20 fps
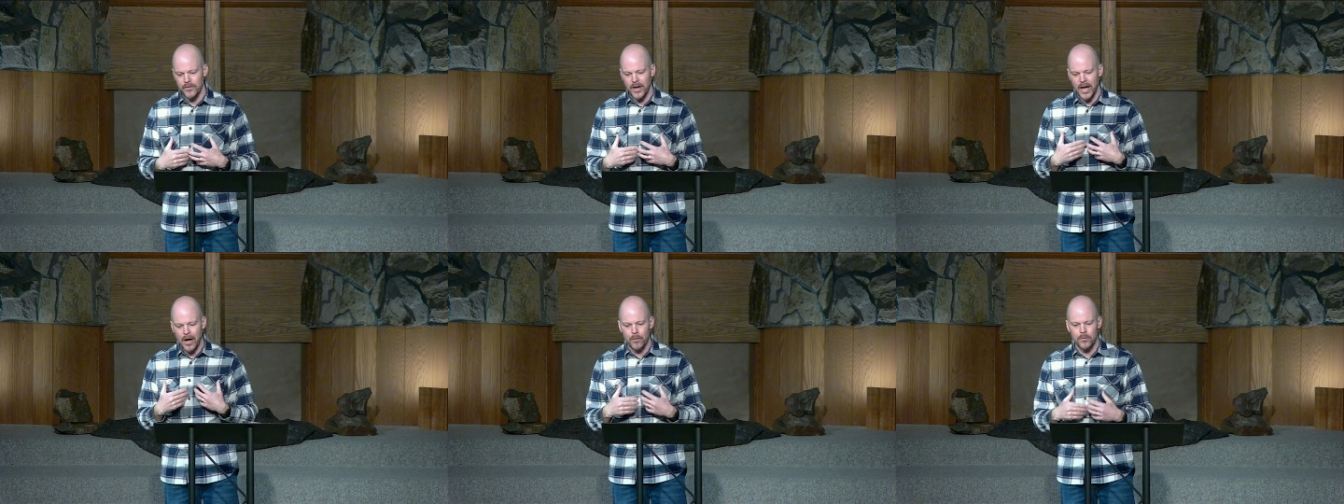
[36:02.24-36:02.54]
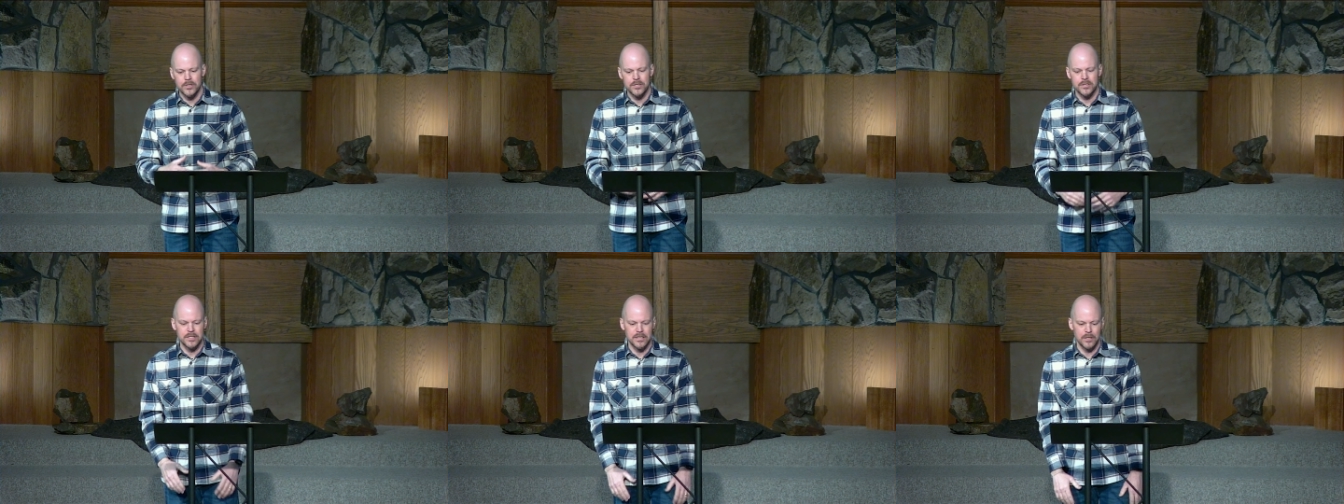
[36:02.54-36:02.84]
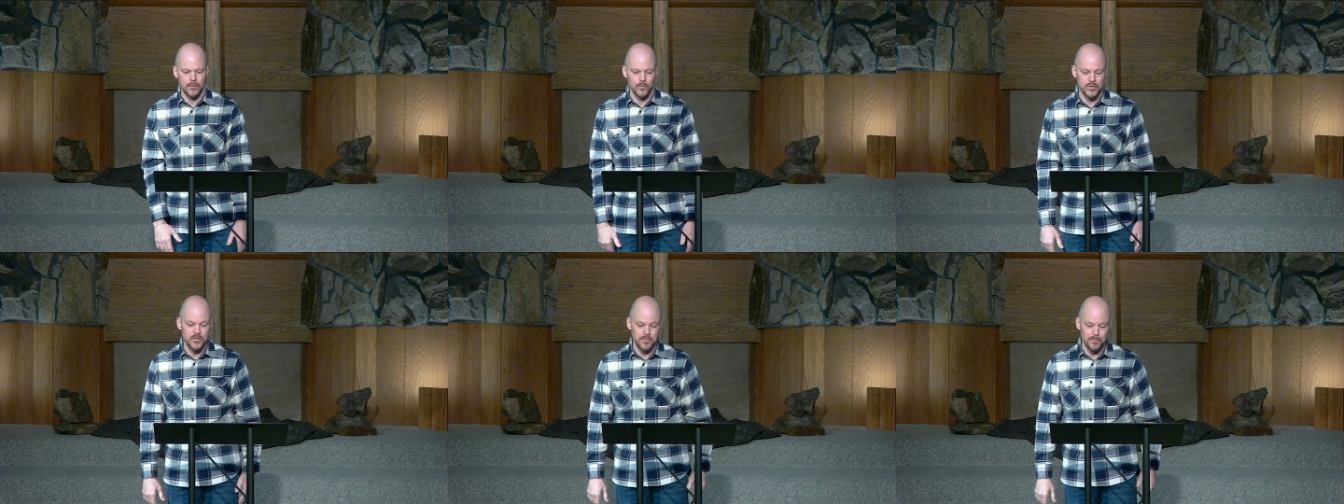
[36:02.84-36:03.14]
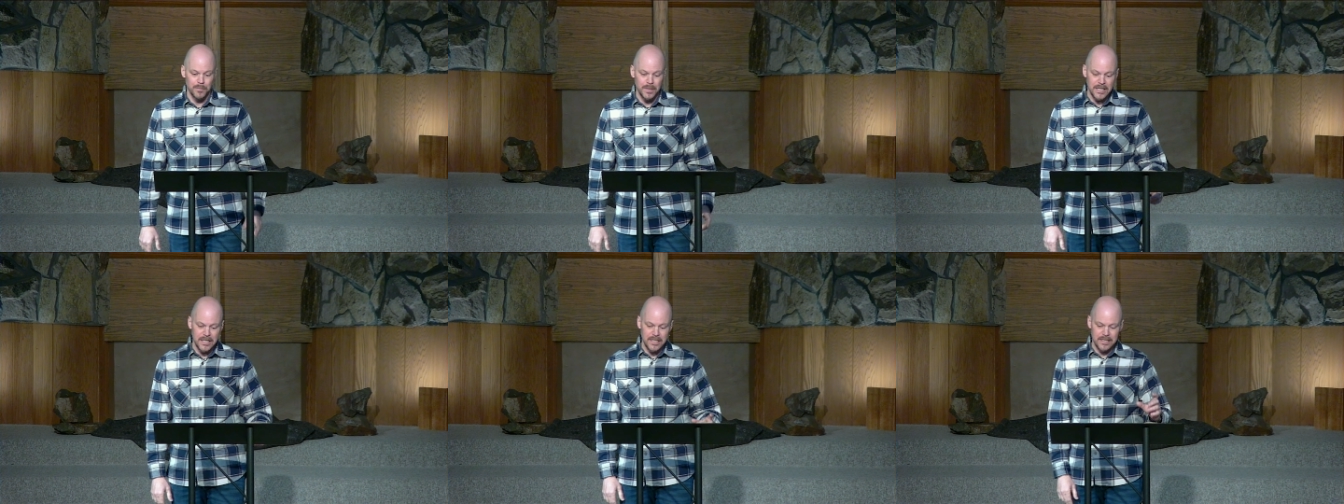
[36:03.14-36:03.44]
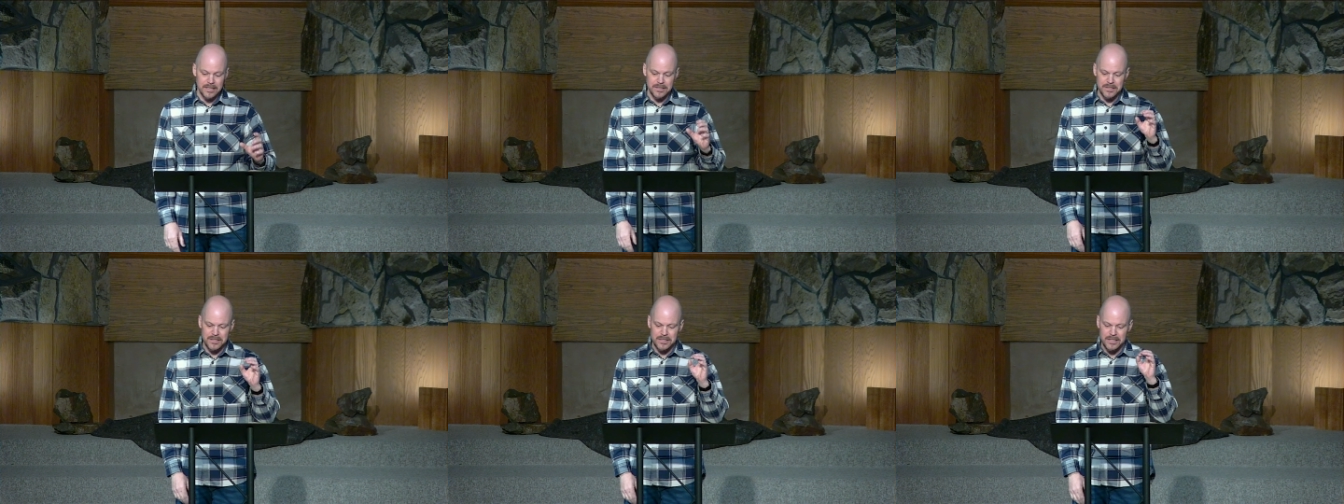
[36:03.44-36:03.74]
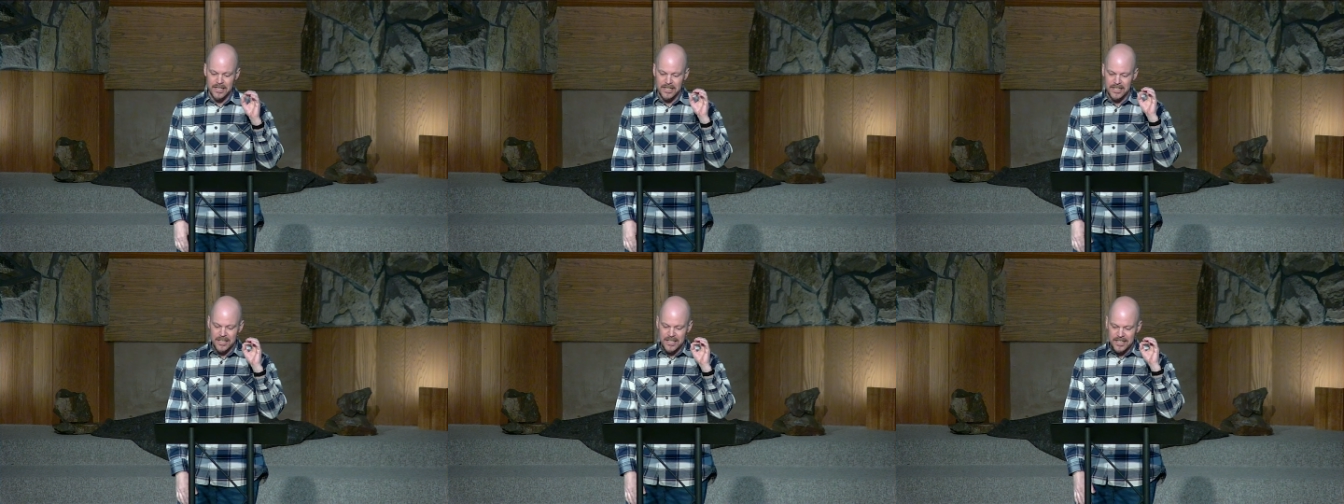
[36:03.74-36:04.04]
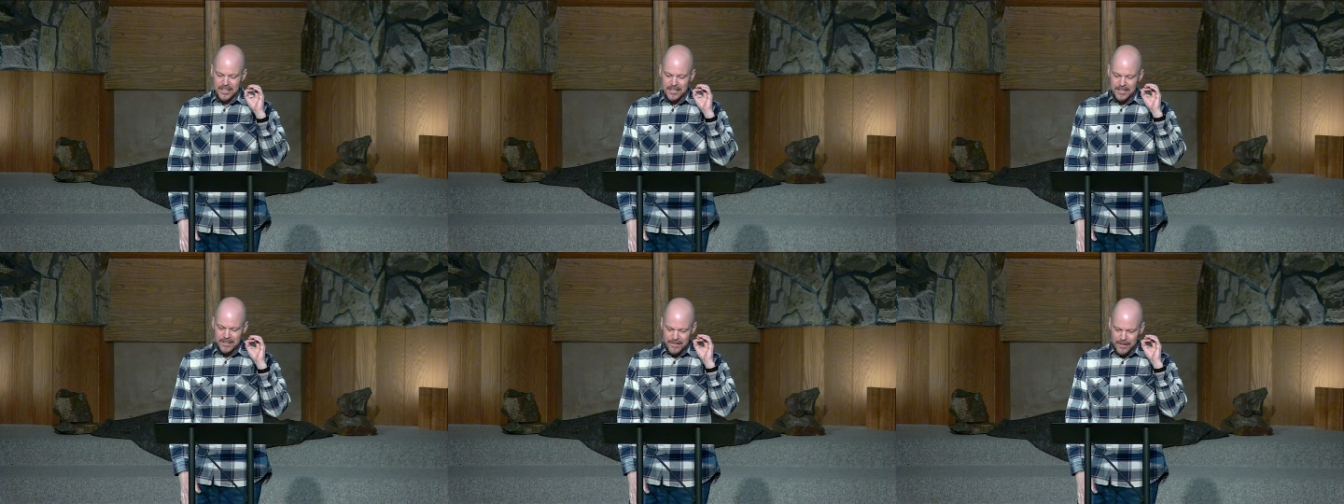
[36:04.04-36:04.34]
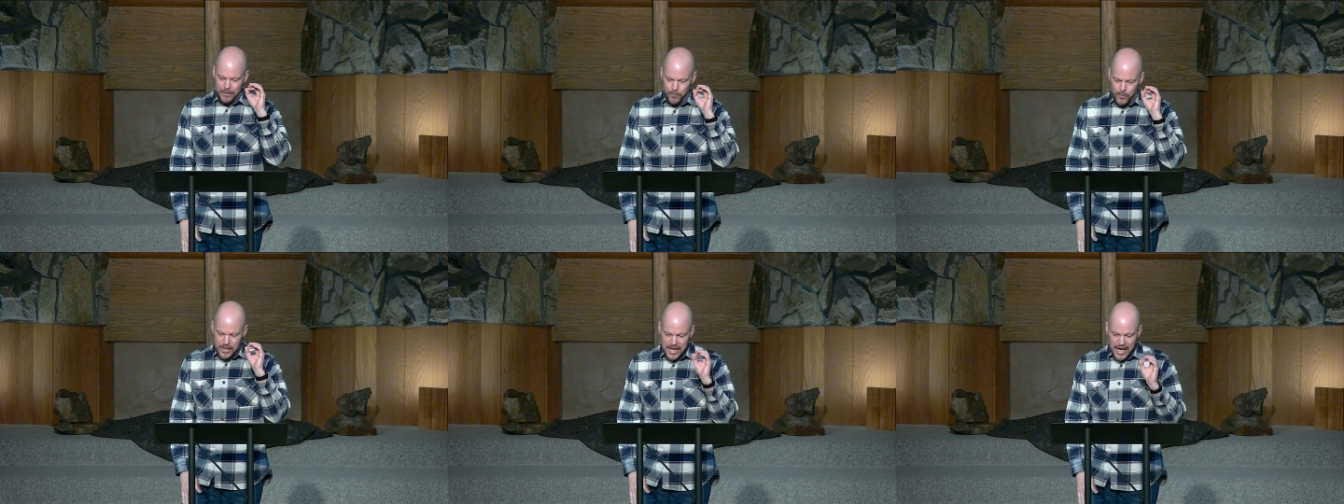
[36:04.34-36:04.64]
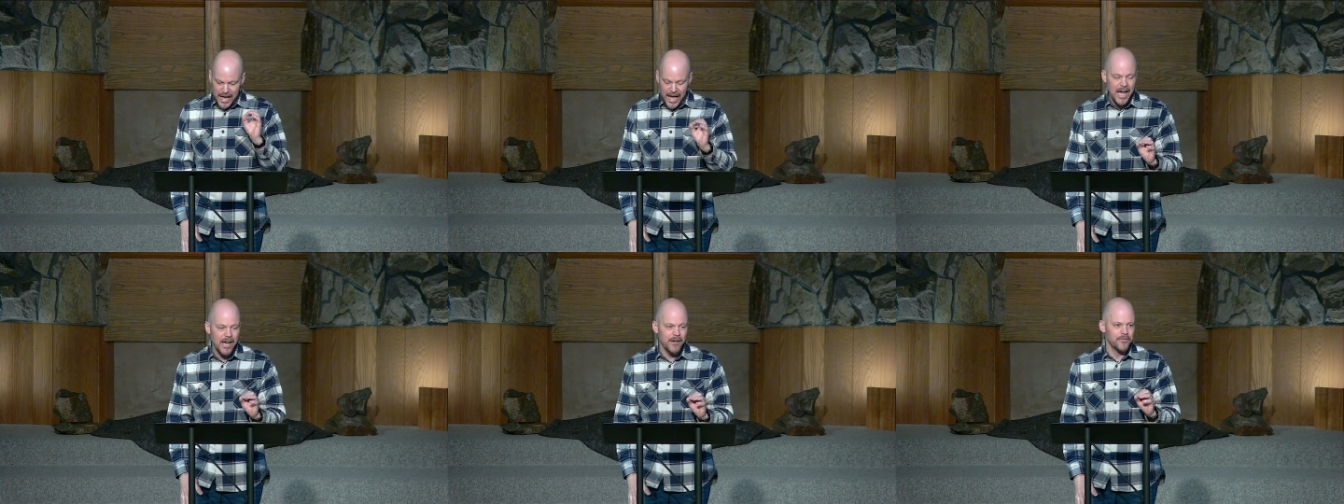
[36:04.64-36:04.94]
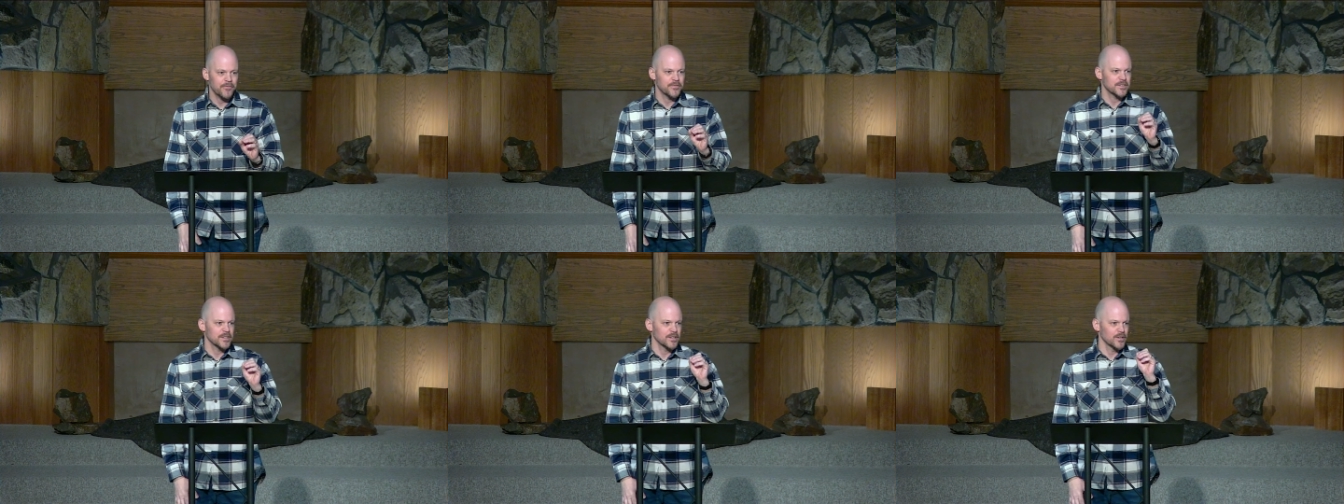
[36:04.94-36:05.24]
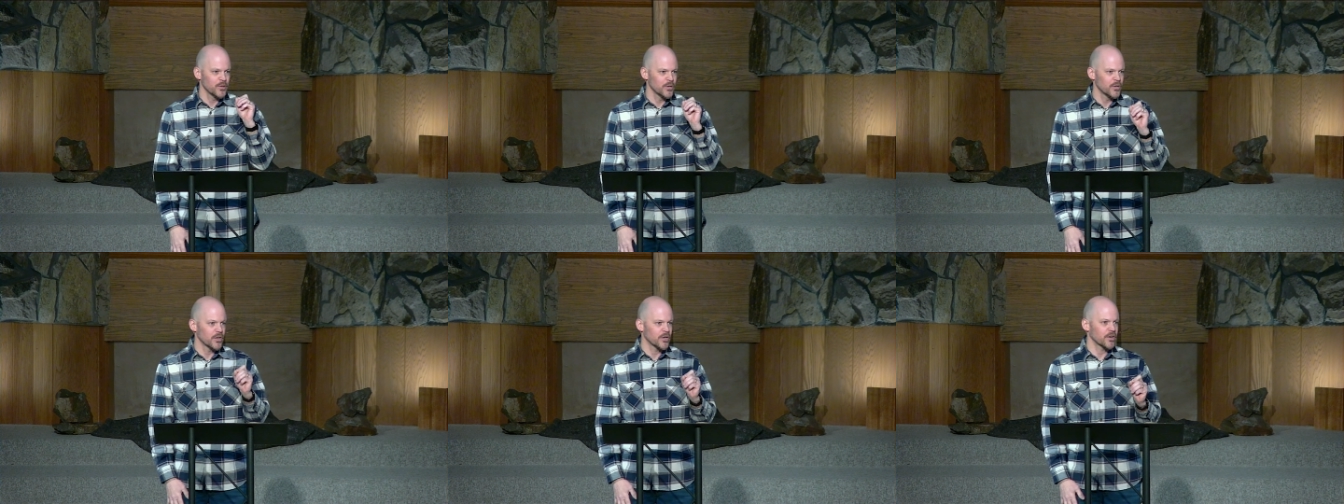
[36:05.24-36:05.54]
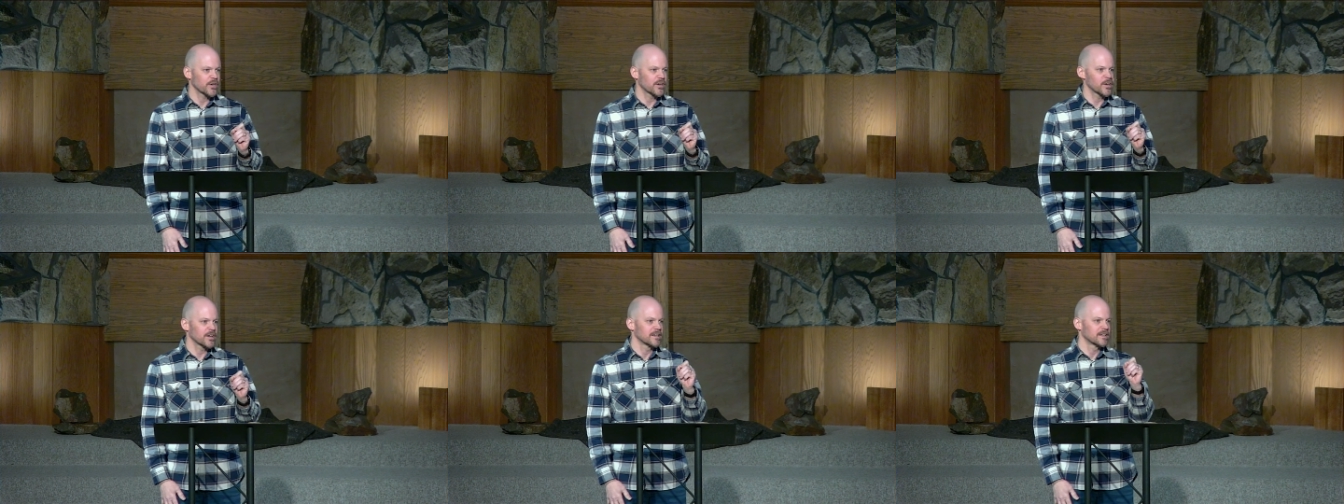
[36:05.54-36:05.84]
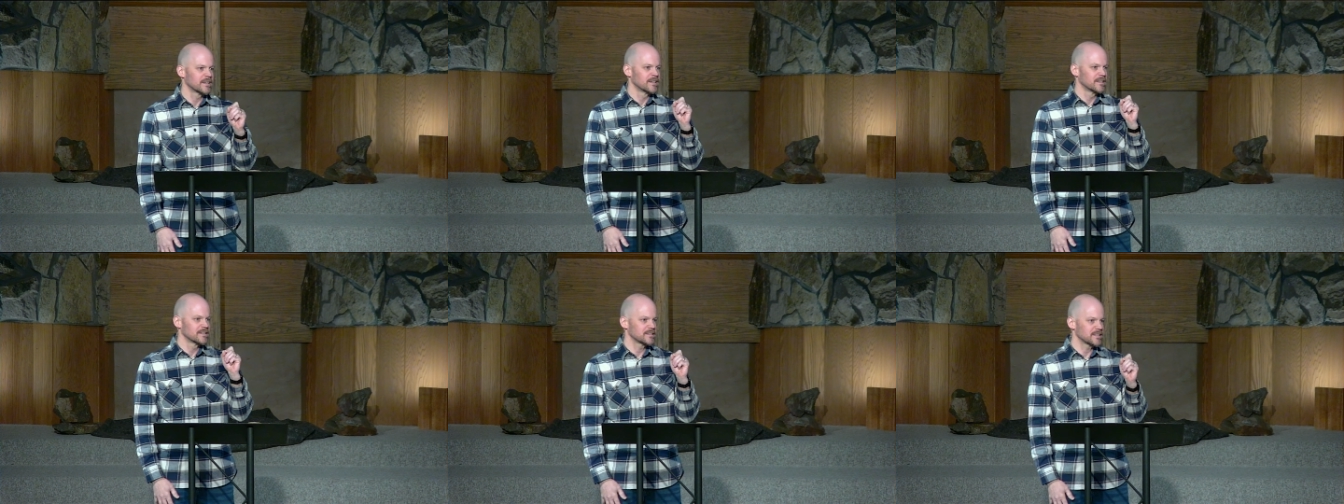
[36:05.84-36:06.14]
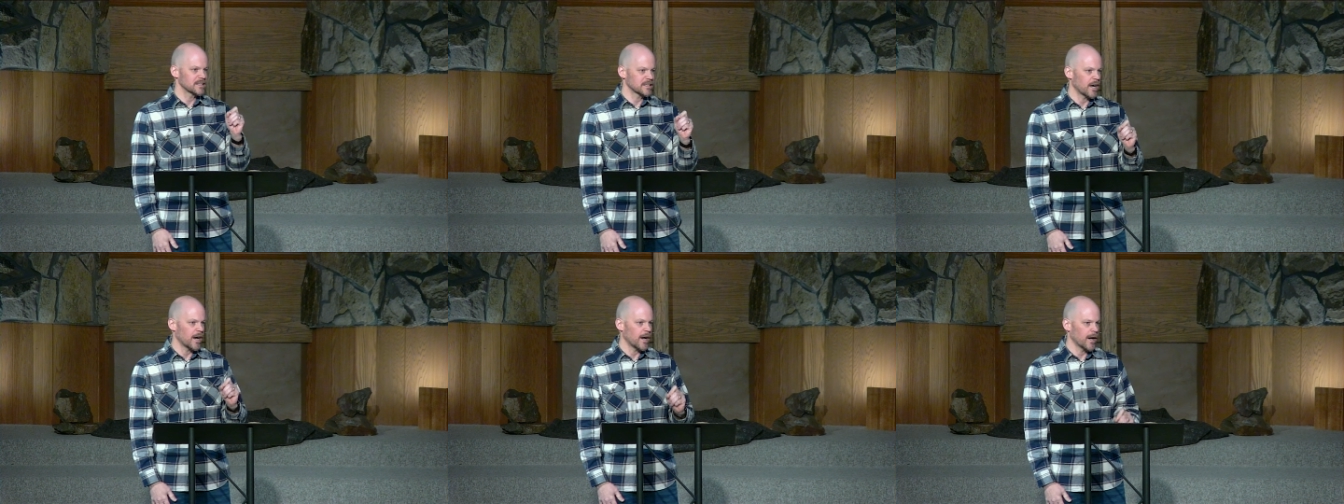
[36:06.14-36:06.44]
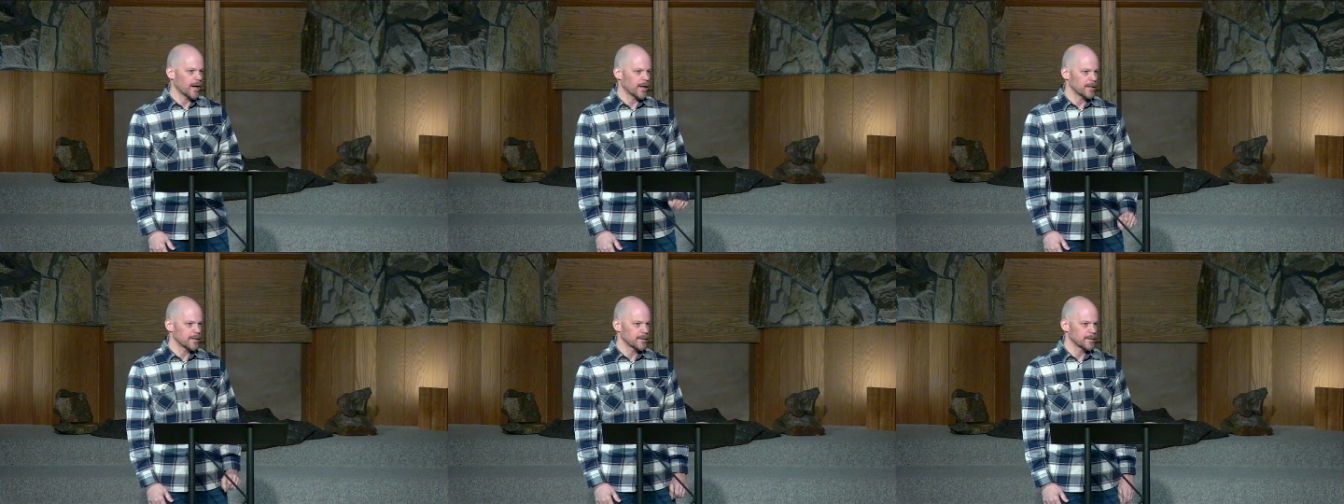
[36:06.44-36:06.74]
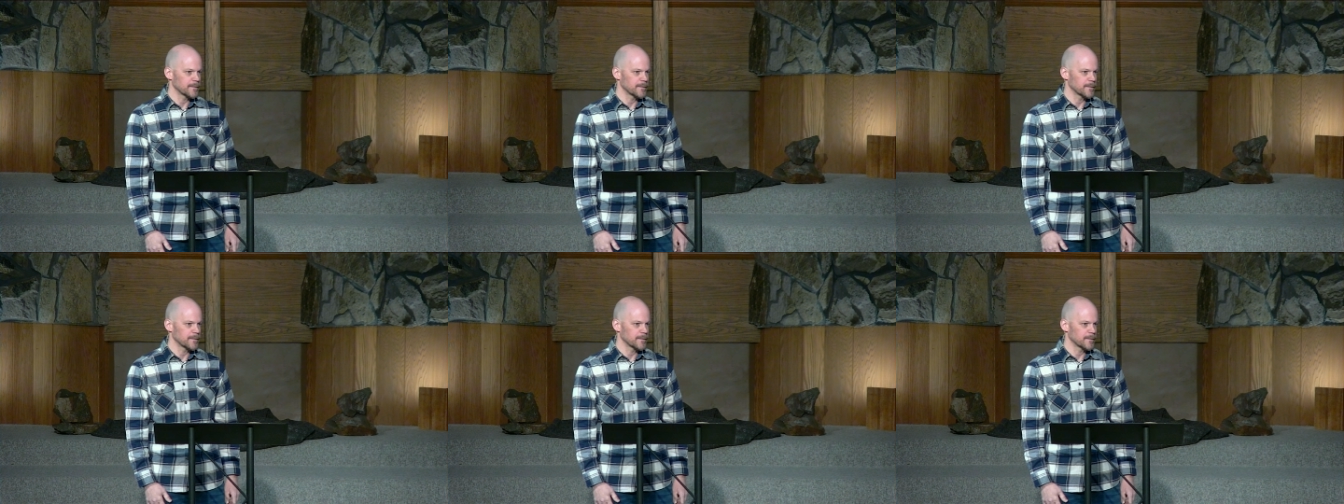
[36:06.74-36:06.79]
our sin, which means that we have to look to God,